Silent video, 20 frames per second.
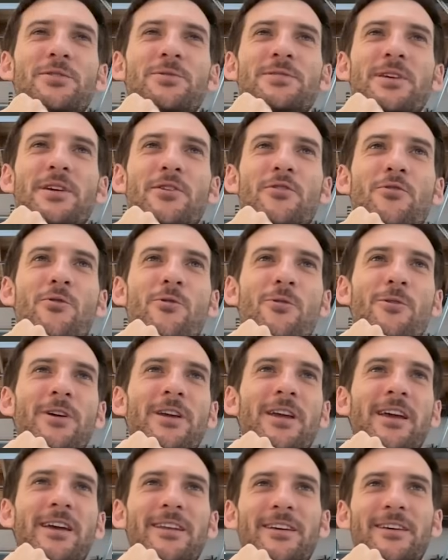like,
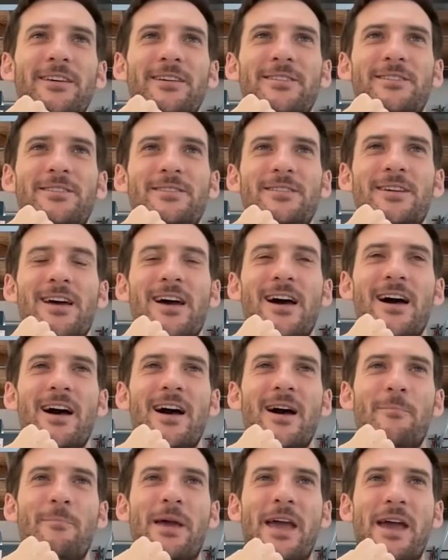corrugated
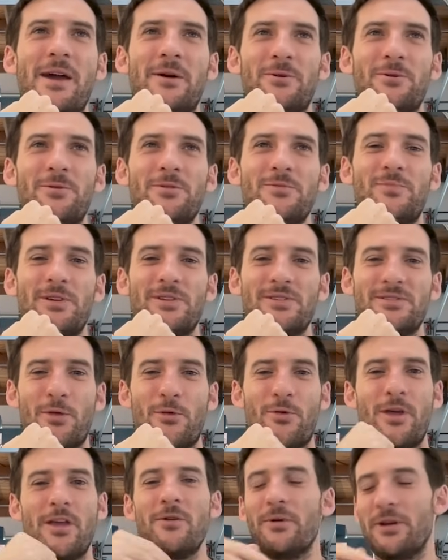panels because the
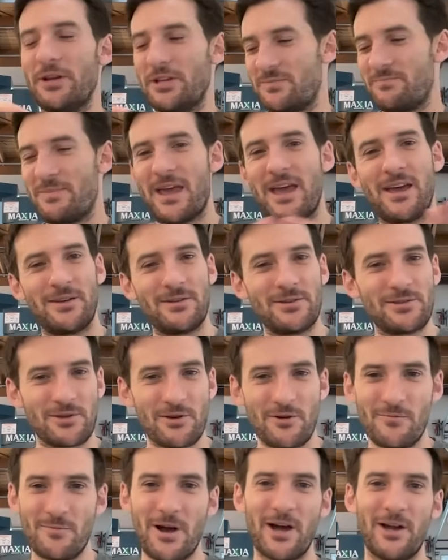thing would expand
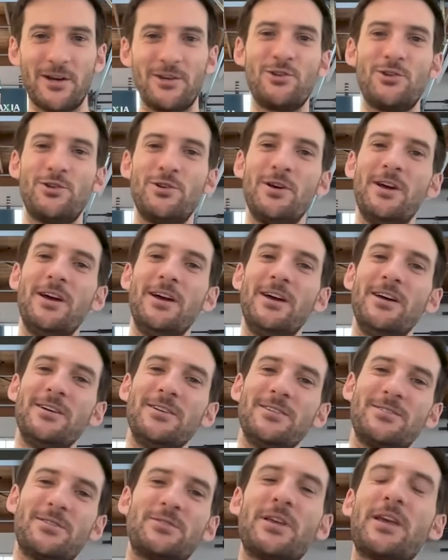so much.
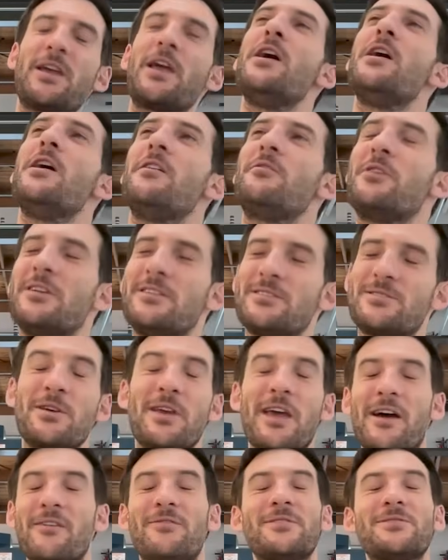So it's like
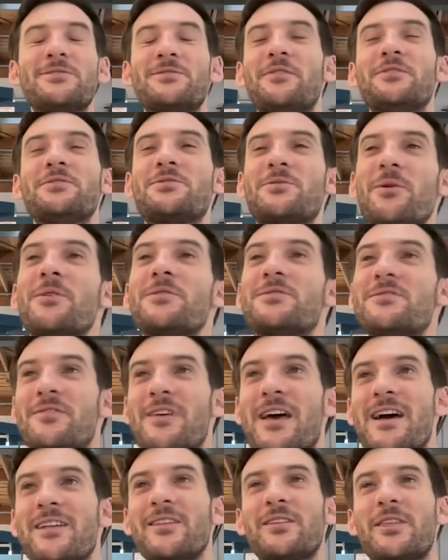fun stories of
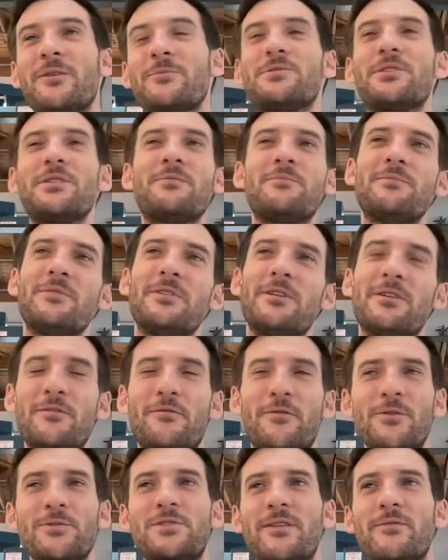that. Like, there was, like, the
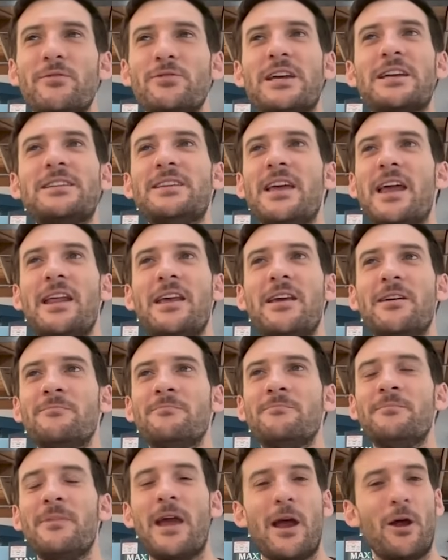first ever
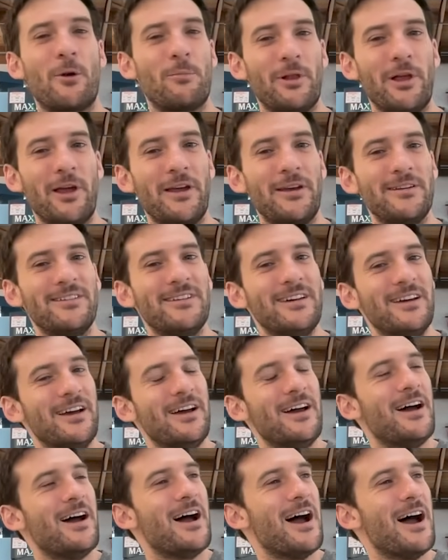titanium airplane,
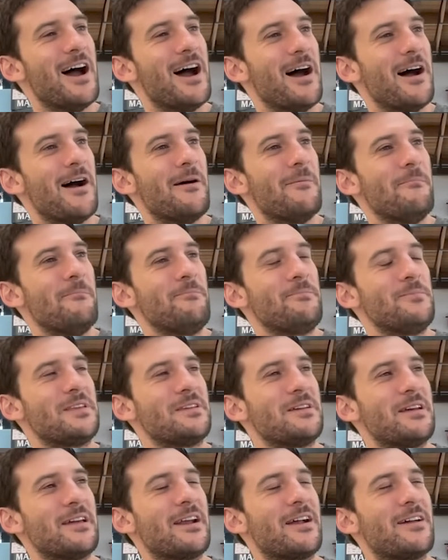and
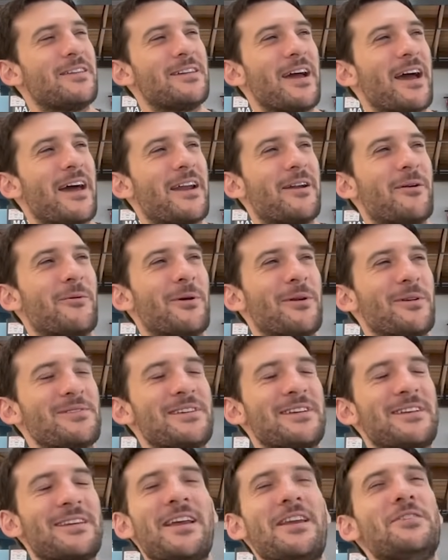I don't know what it was,
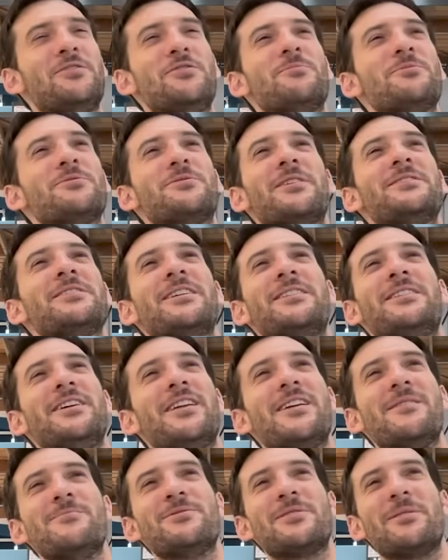like 92%
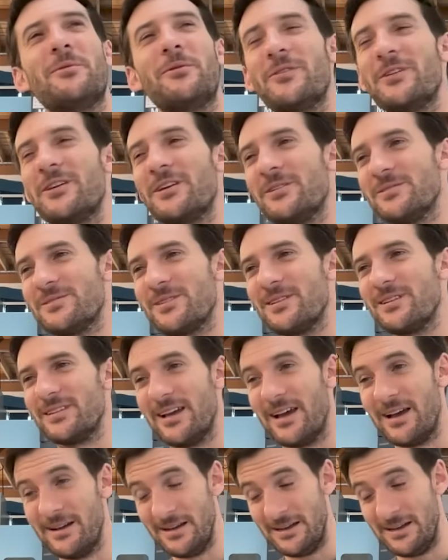titanium or something ridiculous like that,